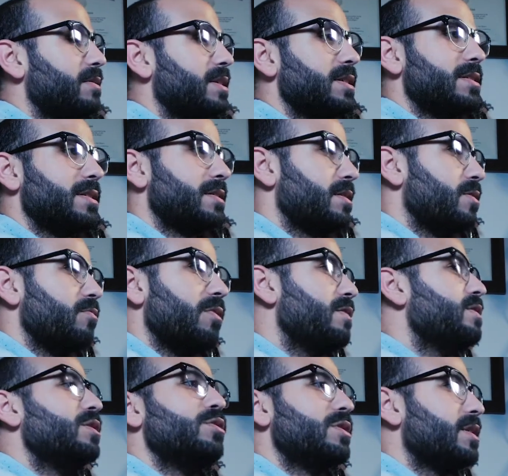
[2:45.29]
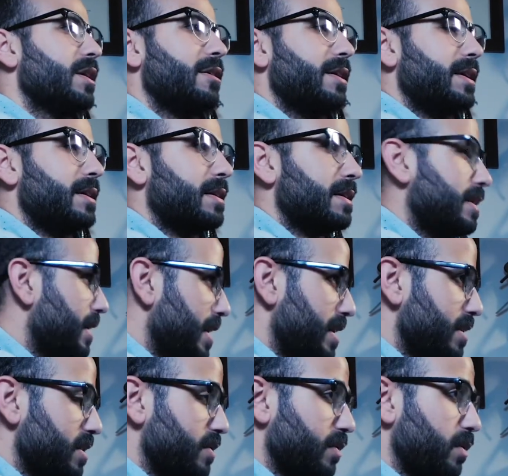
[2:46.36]
this revolutionary
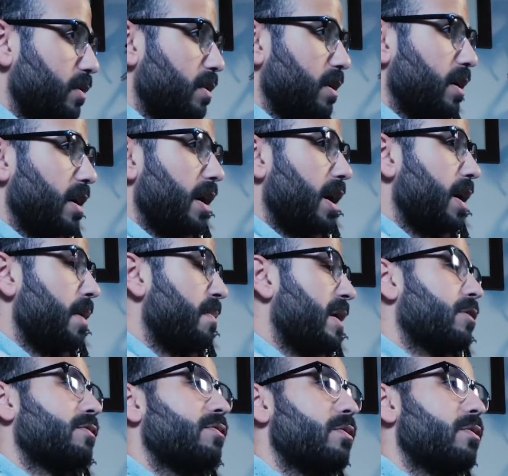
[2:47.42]
lens for a Micro